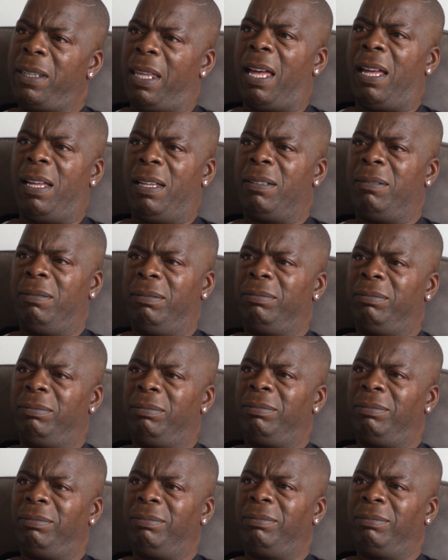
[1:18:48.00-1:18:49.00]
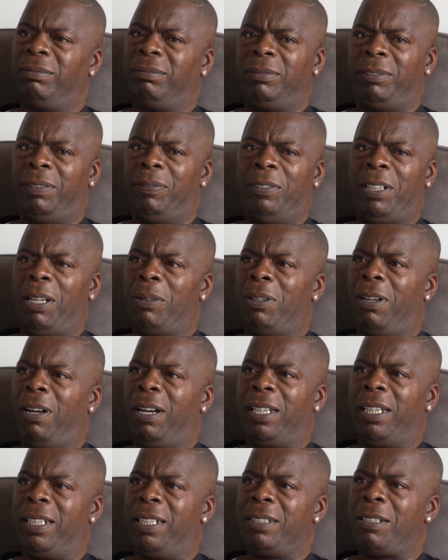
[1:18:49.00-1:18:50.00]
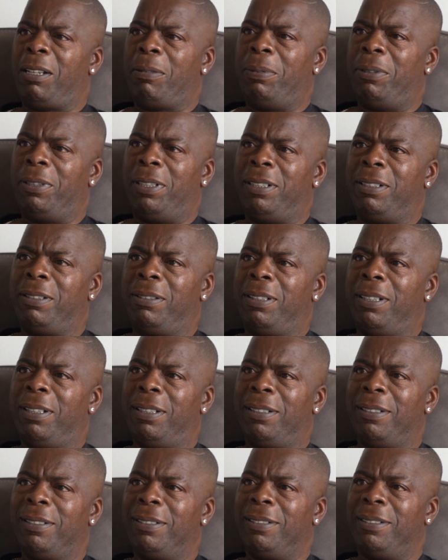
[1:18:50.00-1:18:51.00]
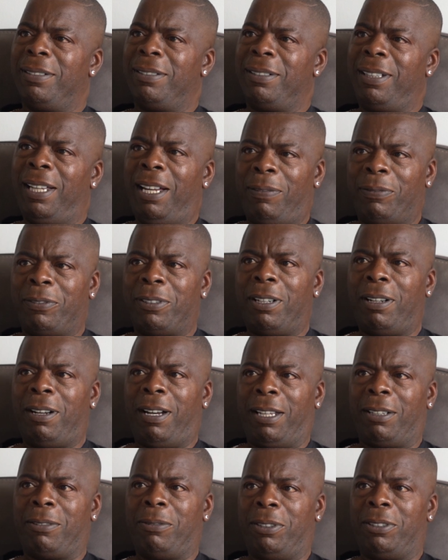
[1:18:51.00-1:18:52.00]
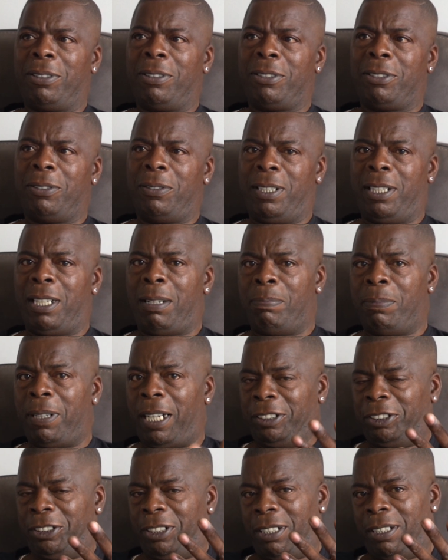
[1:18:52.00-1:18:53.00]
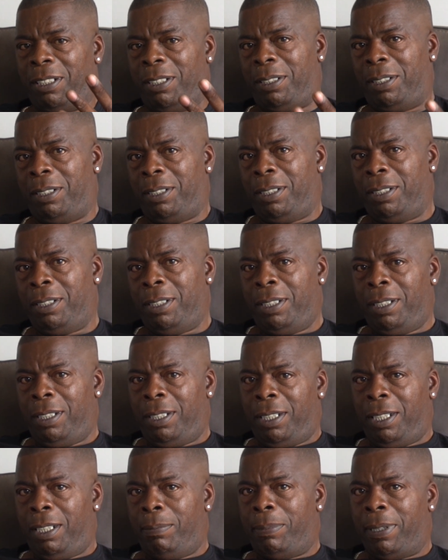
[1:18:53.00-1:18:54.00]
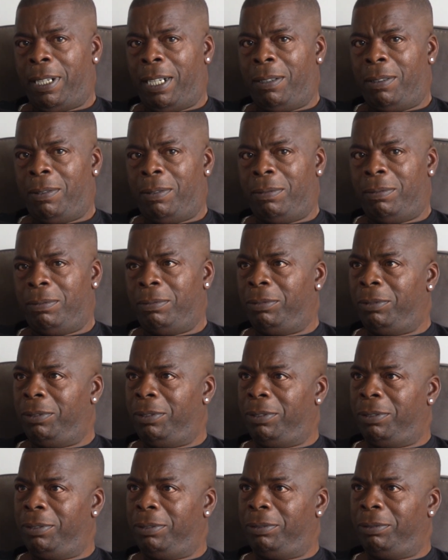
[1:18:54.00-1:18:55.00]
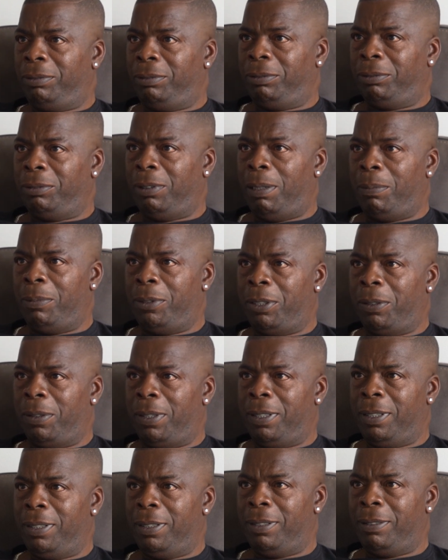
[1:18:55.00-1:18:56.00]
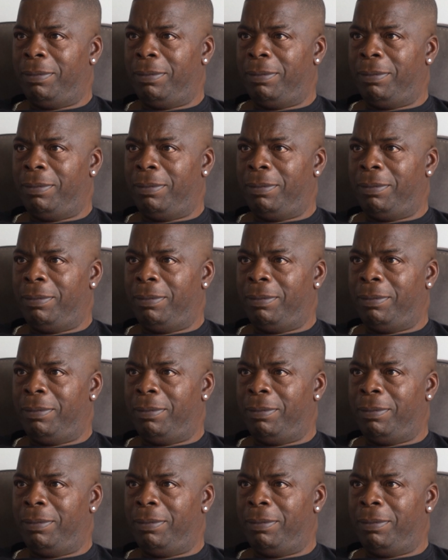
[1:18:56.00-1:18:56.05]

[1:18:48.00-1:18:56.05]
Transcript: Yeah. If you don't like it, there's no point in doing it. You have to like what you're doing, and I'm passionate about what I'm doing.